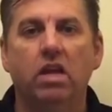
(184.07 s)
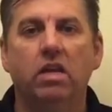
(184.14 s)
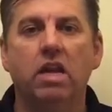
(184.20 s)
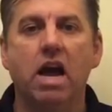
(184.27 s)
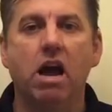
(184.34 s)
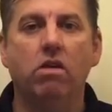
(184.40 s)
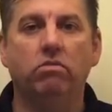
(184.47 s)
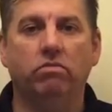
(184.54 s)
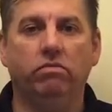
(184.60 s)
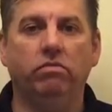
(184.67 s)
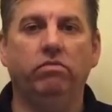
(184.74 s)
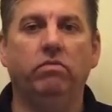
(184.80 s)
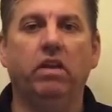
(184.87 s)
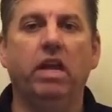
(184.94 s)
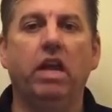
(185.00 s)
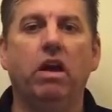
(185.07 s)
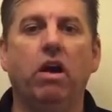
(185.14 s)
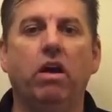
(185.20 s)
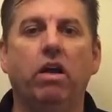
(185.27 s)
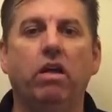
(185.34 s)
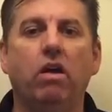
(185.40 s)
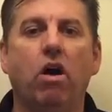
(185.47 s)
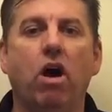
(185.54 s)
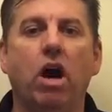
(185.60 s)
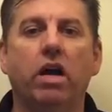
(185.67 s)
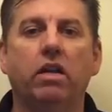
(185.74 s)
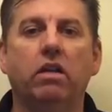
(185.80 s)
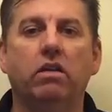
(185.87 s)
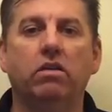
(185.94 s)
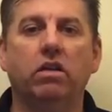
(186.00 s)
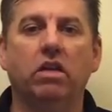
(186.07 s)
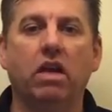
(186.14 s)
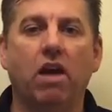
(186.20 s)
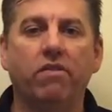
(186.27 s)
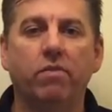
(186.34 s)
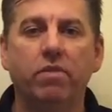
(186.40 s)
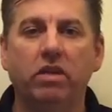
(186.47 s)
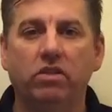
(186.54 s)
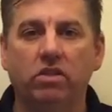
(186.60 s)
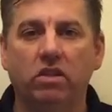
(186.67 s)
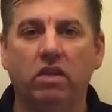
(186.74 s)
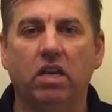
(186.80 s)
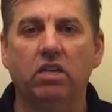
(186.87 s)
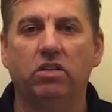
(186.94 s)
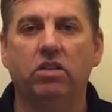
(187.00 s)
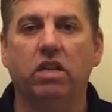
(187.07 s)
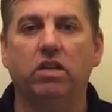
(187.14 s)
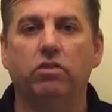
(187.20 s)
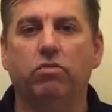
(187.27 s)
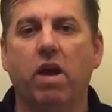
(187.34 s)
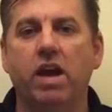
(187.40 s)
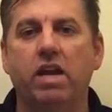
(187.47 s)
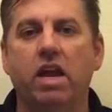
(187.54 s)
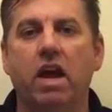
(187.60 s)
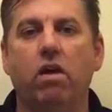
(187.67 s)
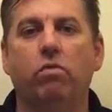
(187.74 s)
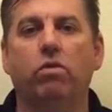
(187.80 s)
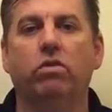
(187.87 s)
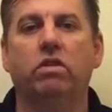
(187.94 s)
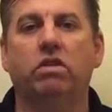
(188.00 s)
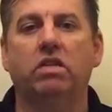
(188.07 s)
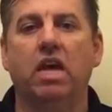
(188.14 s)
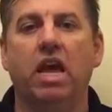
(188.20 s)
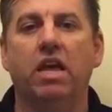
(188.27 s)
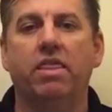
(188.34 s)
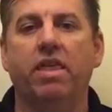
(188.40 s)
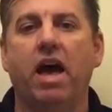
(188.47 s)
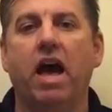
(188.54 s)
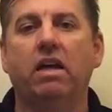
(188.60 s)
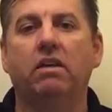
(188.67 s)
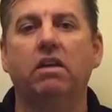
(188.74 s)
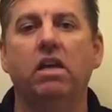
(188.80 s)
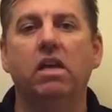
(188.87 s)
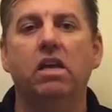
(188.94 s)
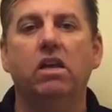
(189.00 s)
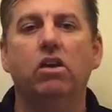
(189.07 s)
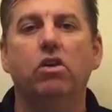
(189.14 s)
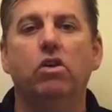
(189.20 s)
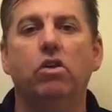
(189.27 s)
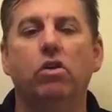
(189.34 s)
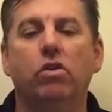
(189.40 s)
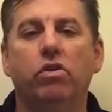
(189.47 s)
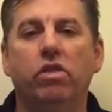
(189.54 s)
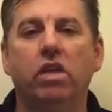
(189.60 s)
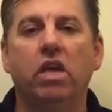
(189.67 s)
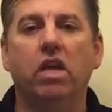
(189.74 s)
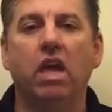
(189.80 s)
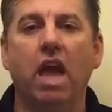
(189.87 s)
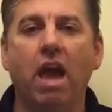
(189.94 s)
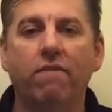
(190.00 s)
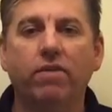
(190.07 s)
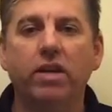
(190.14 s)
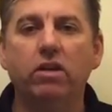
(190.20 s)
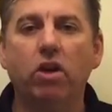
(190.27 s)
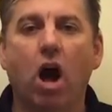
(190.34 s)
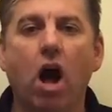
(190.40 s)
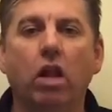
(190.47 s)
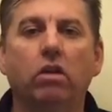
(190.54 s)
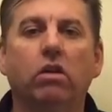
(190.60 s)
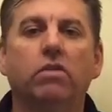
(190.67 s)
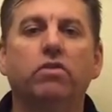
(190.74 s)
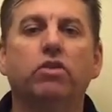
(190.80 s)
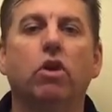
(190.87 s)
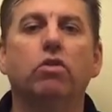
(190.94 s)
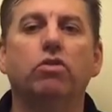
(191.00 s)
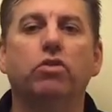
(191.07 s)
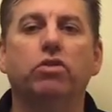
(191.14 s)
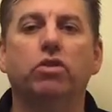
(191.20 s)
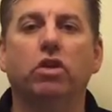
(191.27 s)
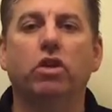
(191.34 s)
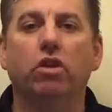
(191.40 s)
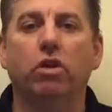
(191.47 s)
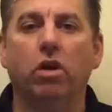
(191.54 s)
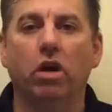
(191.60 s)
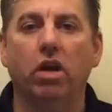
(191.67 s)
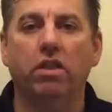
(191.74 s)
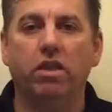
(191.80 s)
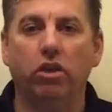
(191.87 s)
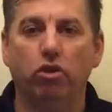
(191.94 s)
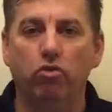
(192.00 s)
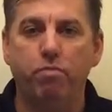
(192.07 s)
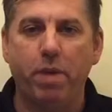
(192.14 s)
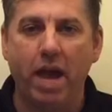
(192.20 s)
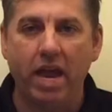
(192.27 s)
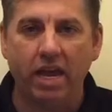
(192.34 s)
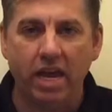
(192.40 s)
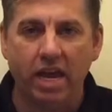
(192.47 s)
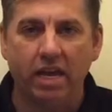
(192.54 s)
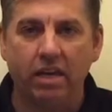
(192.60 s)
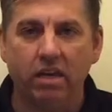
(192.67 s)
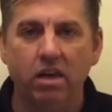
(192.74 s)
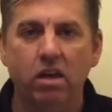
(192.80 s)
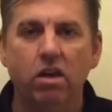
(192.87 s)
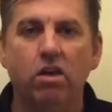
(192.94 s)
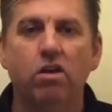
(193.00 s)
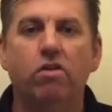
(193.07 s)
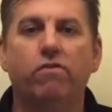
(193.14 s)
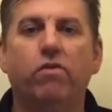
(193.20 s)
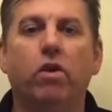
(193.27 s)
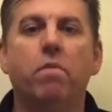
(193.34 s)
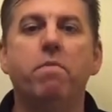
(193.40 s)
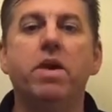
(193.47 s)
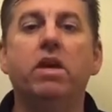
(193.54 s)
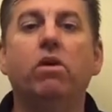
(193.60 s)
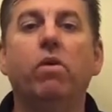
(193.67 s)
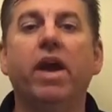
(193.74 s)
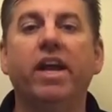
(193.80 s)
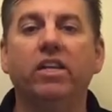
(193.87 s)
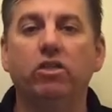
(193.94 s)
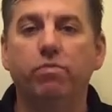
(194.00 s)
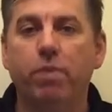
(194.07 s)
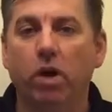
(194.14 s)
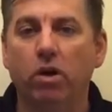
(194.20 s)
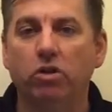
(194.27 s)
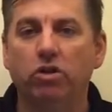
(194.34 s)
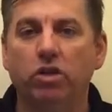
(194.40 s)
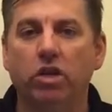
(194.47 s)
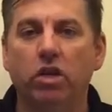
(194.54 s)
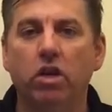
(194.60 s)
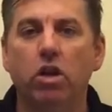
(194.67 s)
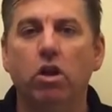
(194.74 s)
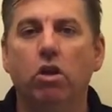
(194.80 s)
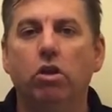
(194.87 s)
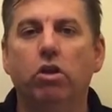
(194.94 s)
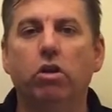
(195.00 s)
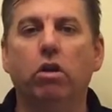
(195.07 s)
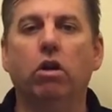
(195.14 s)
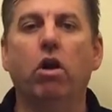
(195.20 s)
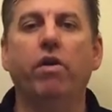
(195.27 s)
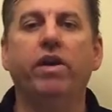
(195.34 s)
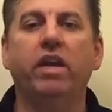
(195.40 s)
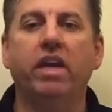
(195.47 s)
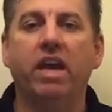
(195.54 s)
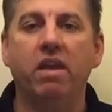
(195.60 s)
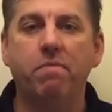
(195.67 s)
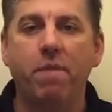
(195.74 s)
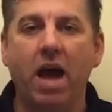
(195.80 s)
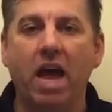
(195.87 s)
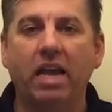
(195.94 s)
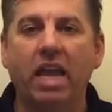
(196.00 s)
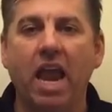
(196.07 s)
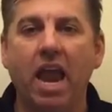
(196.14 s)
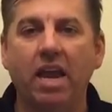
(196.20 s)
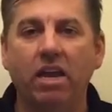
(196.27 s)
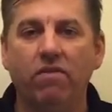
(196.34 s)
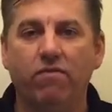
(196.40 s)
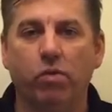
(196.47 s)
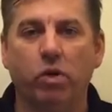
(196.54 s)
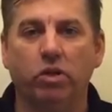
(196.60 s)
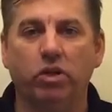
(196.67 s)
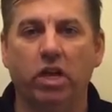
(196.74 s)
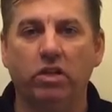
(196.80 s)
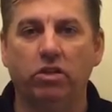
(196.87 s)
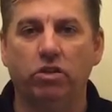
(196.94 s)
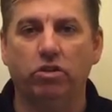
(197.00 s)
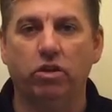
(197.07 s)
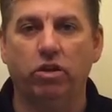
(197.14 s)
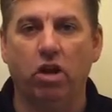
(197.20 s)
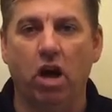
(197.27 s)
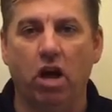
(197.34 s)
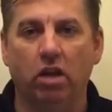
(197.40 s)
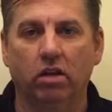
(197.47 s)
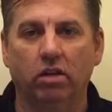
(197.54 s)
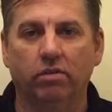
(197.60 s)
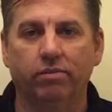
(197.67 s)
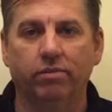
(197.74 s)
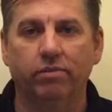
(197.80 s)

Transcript: Now, on the government statistics right now will say that every dollar of Social Security that you pay in, for a middle-aged person, you're going to get back 84 cents on the dollar.